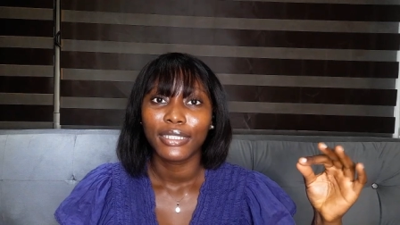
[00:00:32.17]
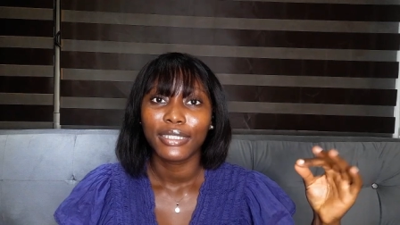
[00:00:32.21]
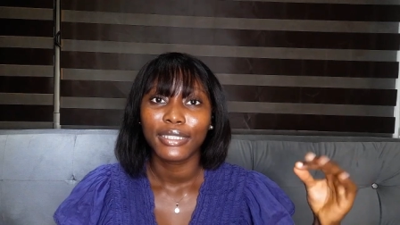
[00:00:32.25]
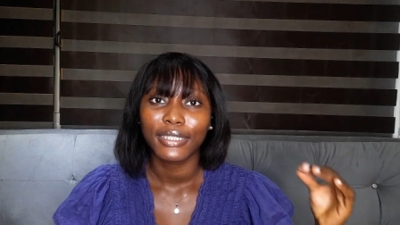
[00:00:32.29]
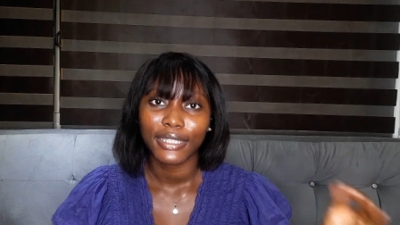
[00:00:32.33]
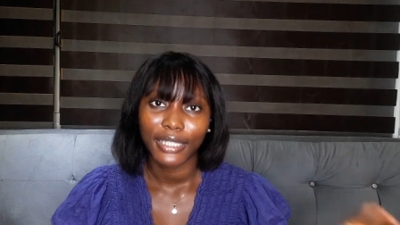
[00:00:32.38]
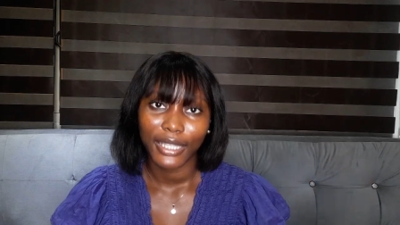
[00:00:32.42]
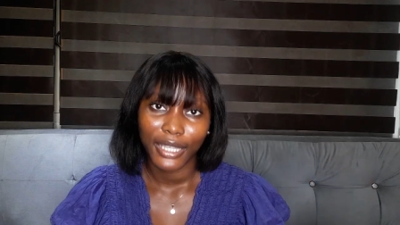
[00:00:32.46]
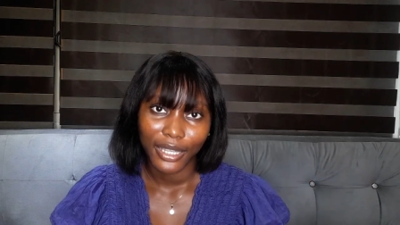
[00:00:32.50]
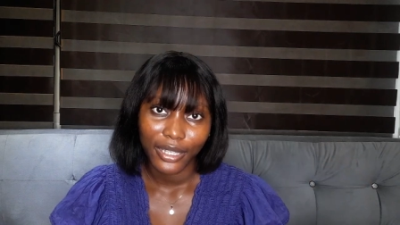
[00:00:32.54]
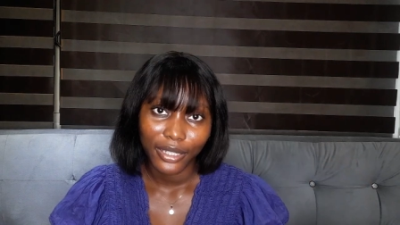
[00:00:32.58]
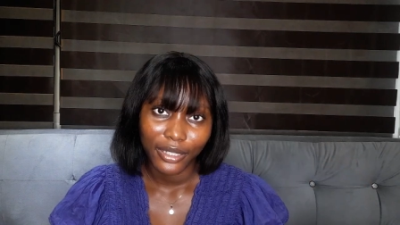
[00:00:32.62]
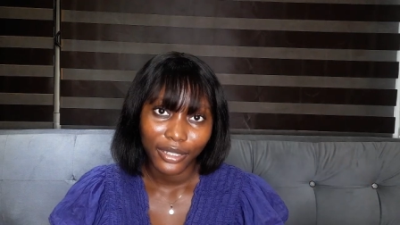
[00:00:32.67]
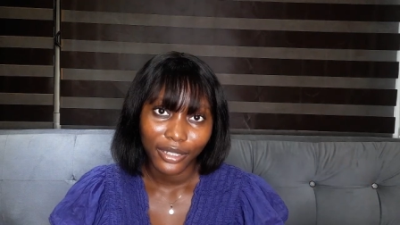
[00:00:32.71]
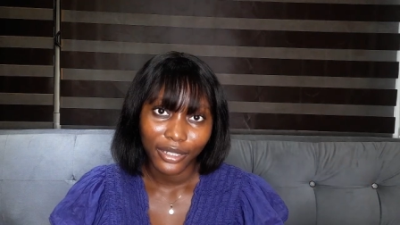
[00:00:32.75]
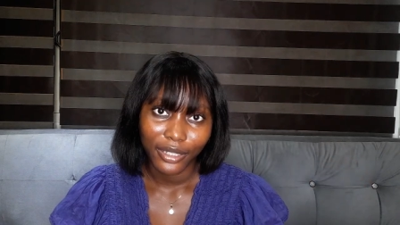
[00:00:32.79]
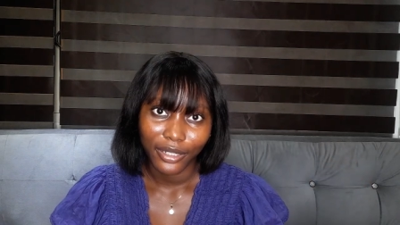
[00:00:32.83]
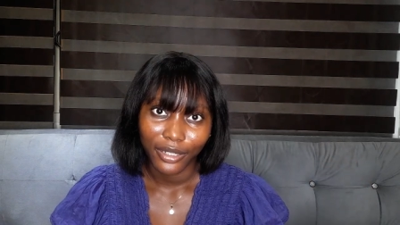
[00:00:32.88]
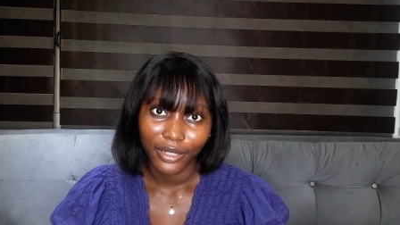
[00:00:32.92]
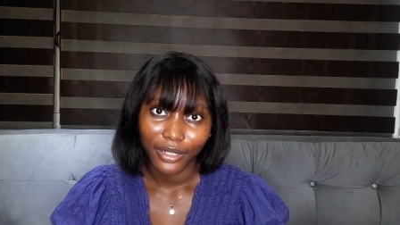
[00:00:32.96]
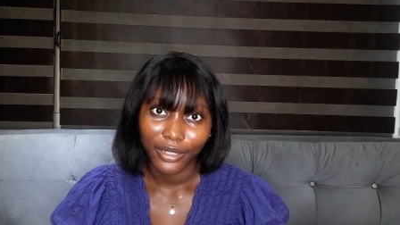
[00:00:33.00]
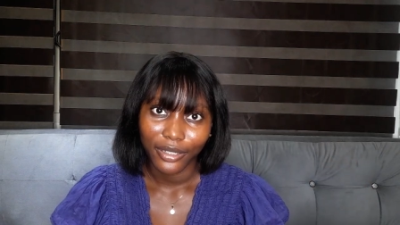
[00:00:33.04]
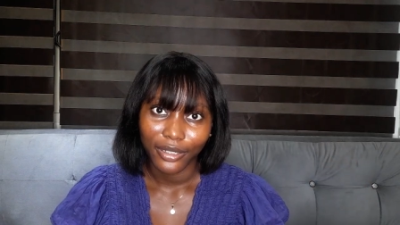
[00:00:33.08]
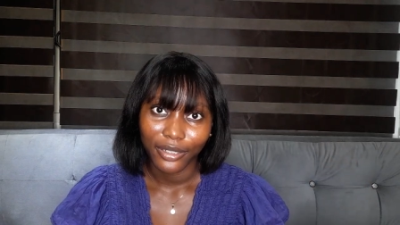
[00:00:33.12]

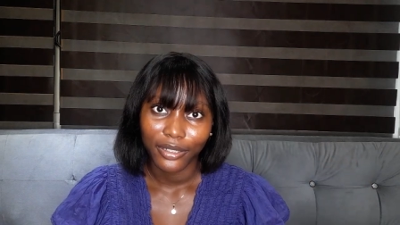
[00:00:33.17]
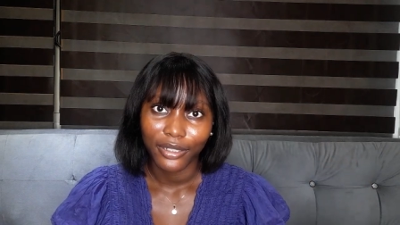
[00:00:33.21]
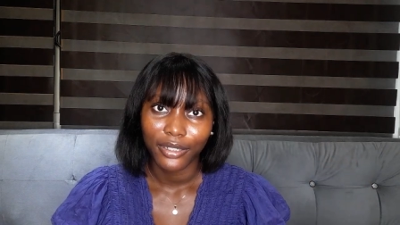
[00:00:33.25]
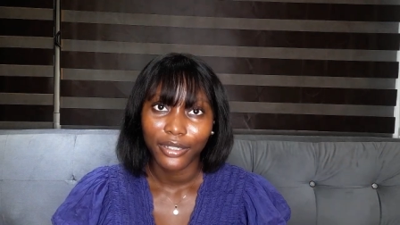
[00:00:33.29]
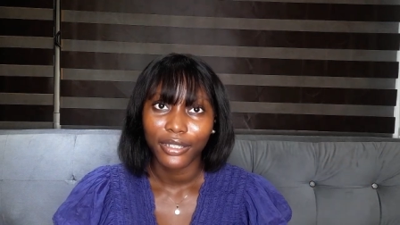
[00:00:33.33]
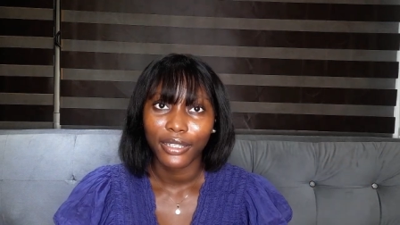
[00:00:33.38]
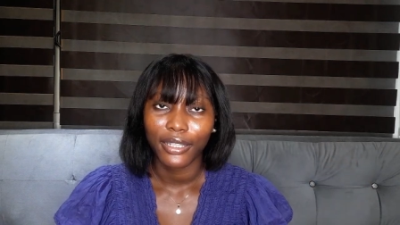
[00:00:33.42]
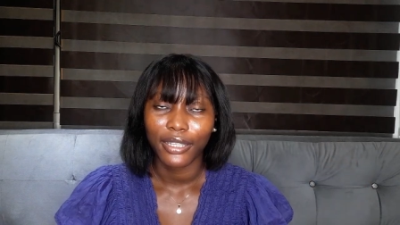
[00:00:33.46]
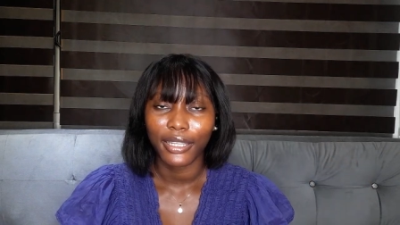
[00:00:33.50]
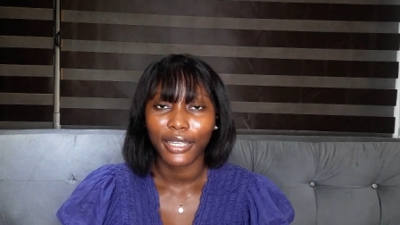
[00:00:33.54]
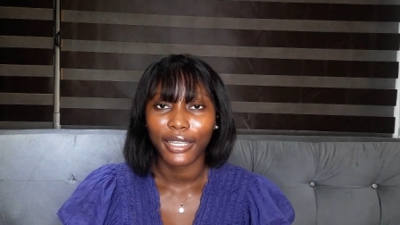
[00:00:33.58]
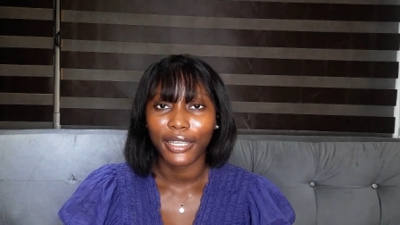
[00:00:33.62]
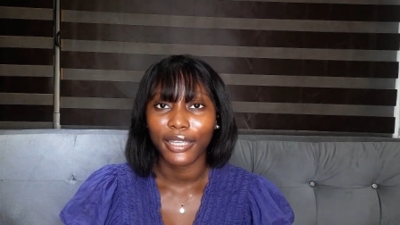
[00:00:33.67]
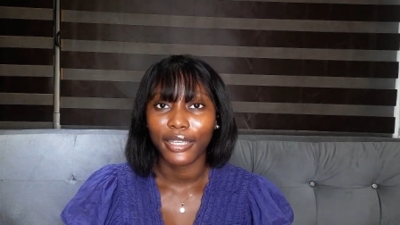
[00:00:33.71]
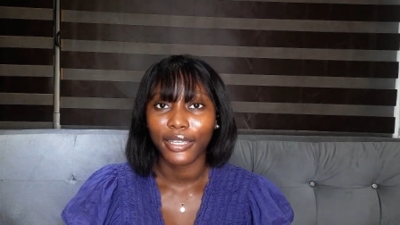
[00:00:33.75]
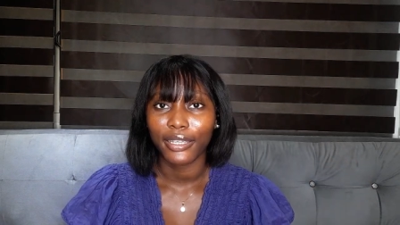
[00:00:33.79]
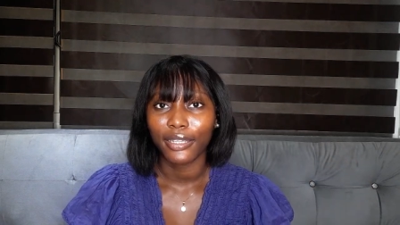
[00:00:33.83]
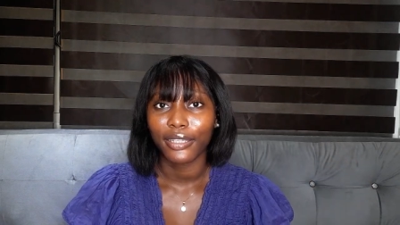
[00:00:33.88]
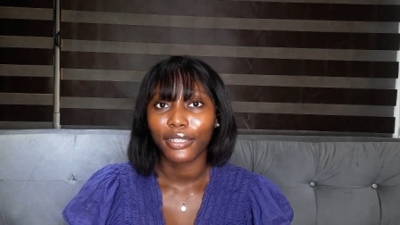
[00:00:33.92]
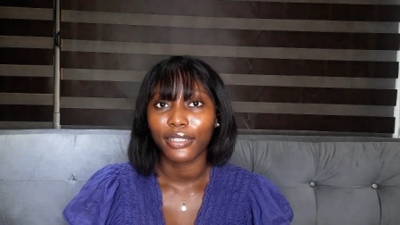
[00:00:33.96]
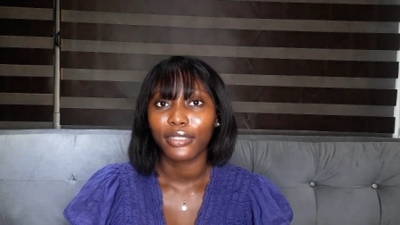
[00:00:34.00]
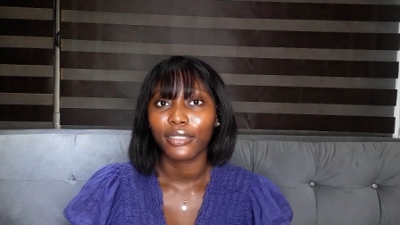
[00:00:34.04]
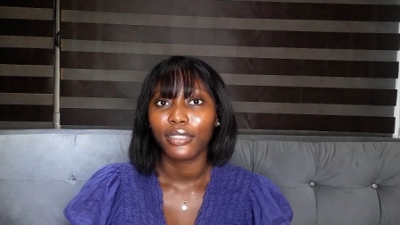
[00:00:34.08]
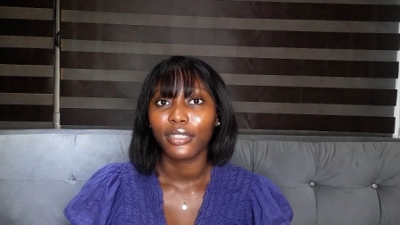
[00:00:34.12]
skincare,
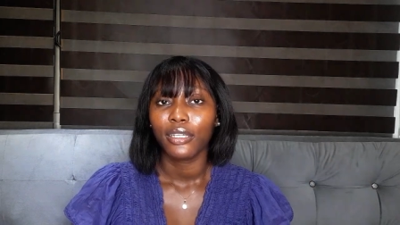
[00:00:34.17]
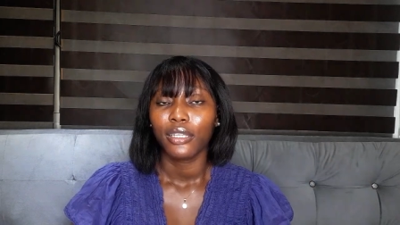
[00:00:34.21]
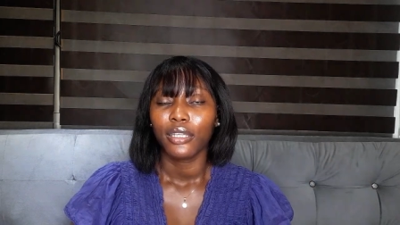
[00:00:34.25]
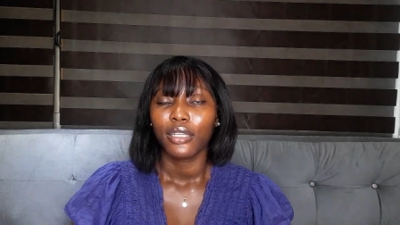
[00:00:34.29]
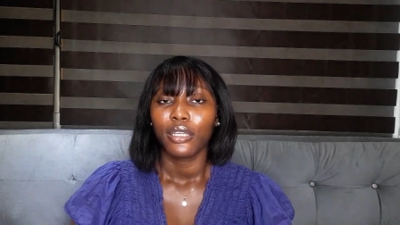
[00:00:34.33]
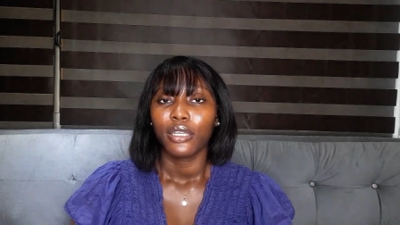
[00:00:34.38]
and